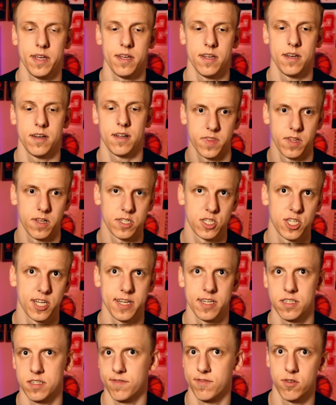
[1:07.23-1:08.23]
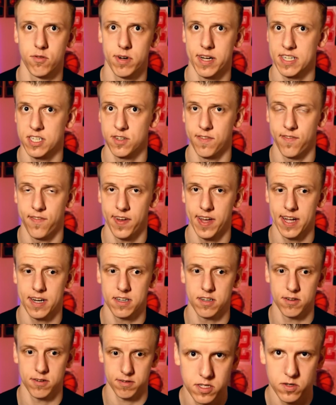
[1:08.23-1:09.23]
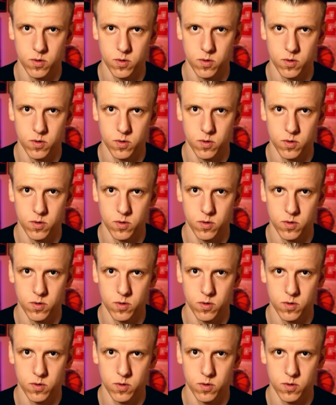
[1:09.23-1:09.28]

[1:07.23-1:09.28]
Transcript: in the change of direction factor.